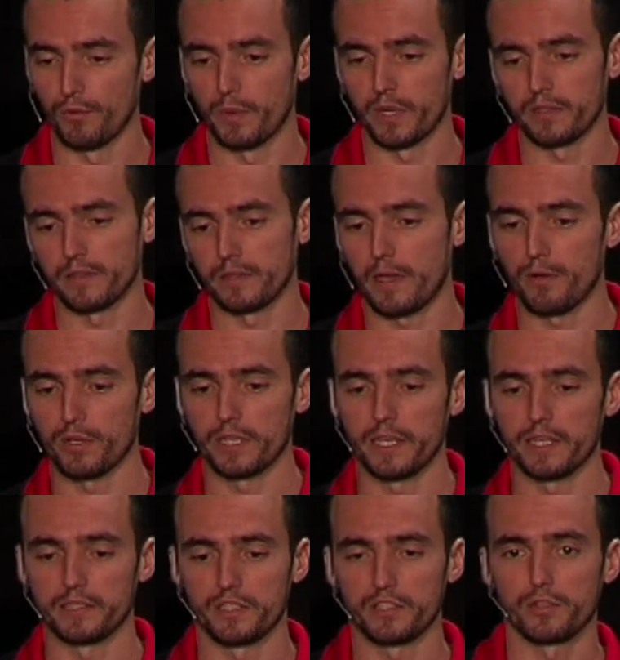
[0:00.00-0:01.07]
new, but
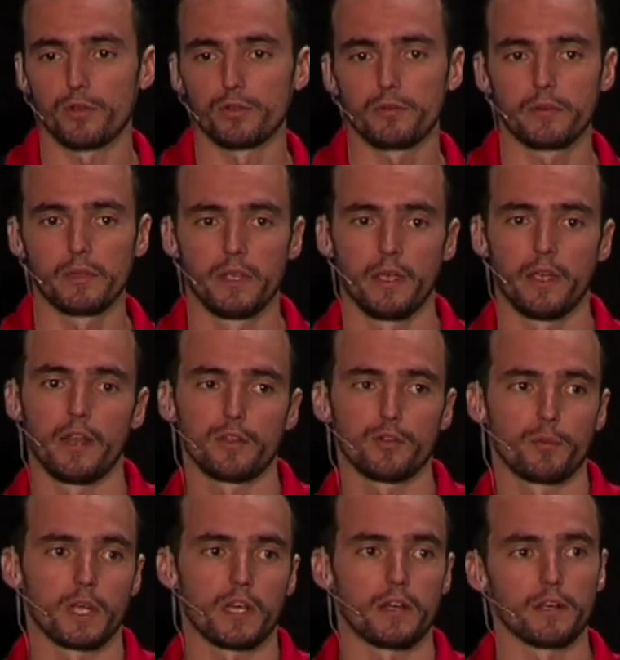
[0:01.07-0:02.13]
nowadays it's not
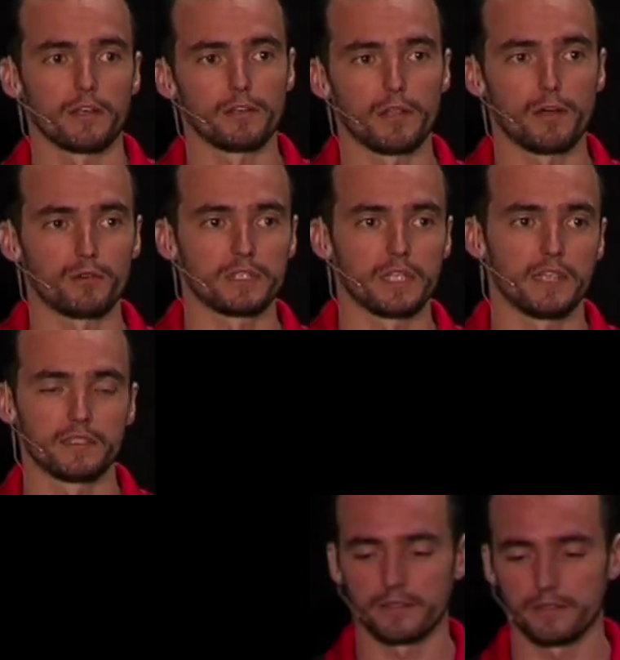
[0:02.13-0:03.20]
electromechanical.
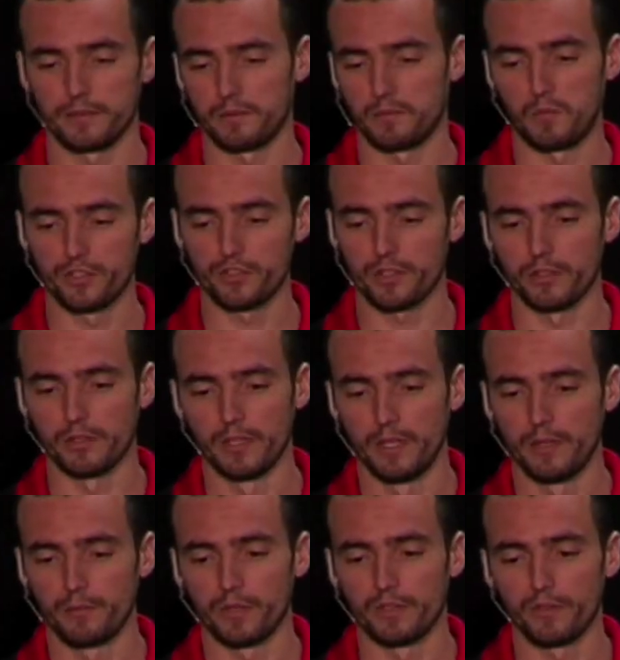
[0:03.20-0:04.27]
Nowadays more digital,
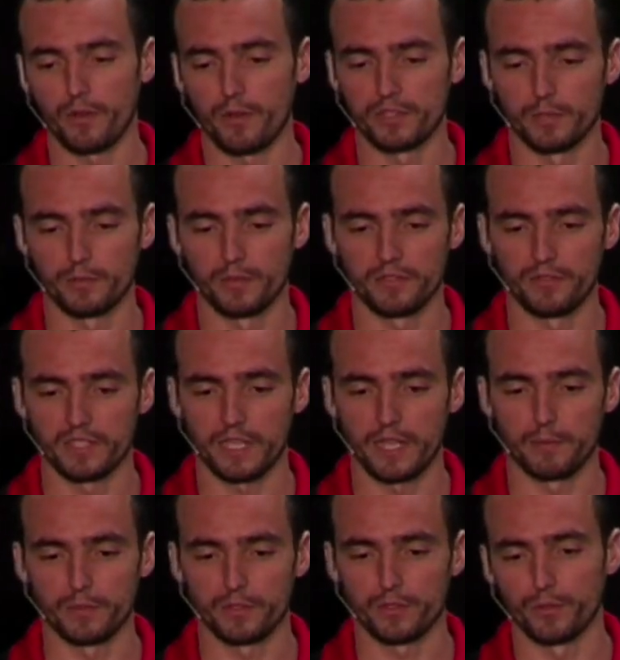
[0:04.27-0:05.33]
but the concept is the
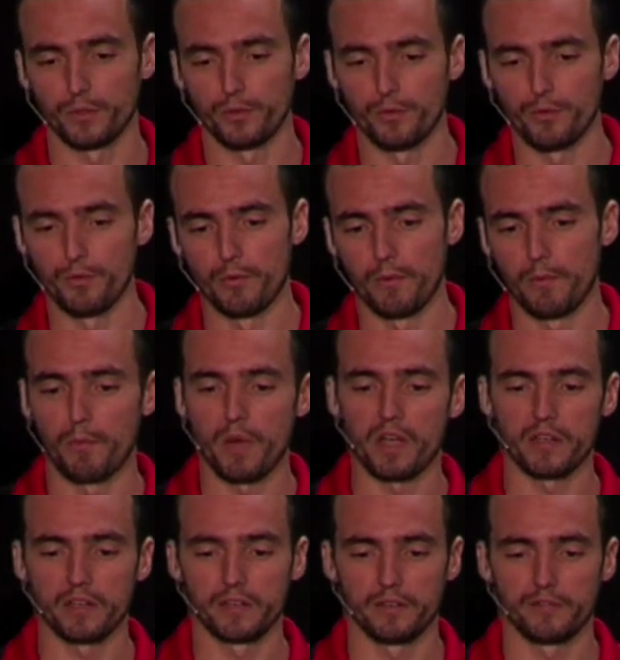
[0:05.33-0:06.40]
same. So you
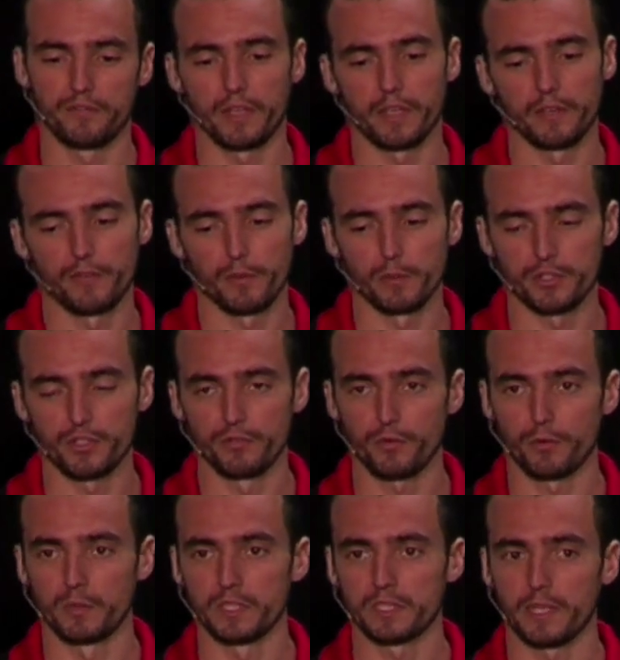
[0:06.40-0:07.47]
bug the, the machine
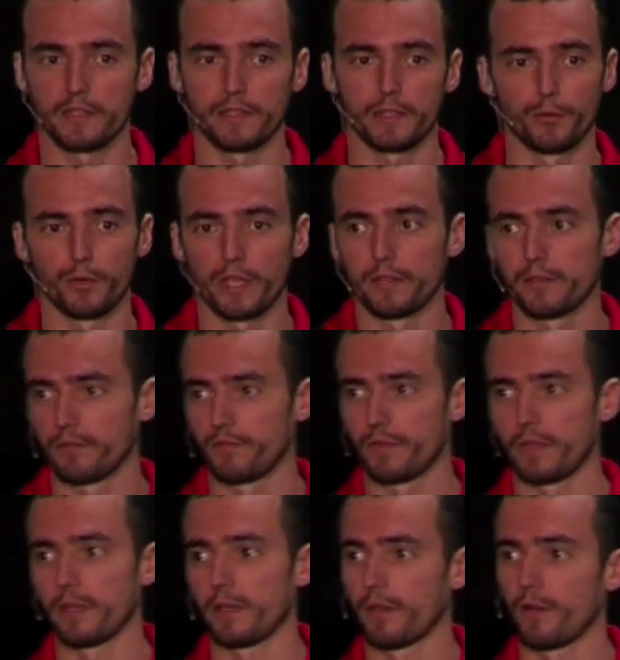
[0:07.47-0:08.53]
from inside and you get
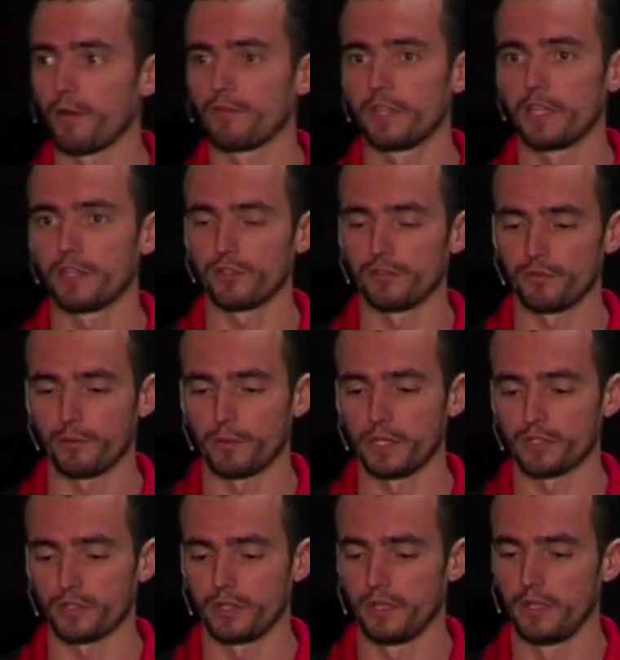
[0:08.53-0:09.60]
the confidential
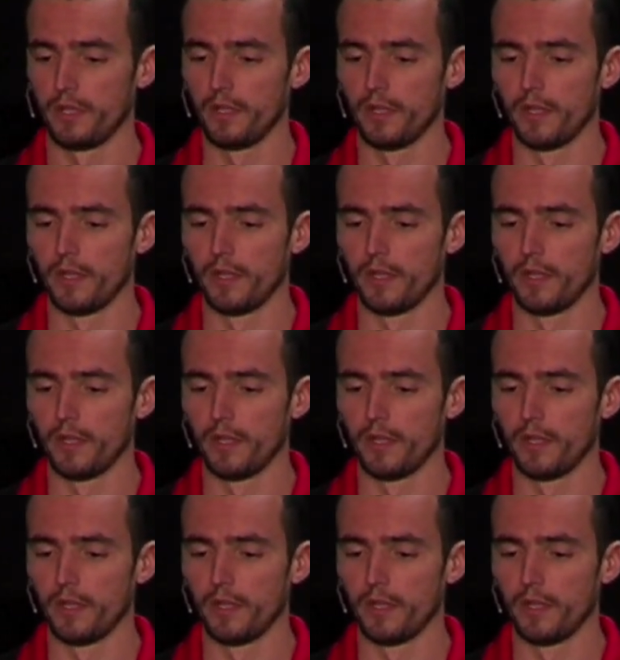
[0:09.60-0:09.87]
information.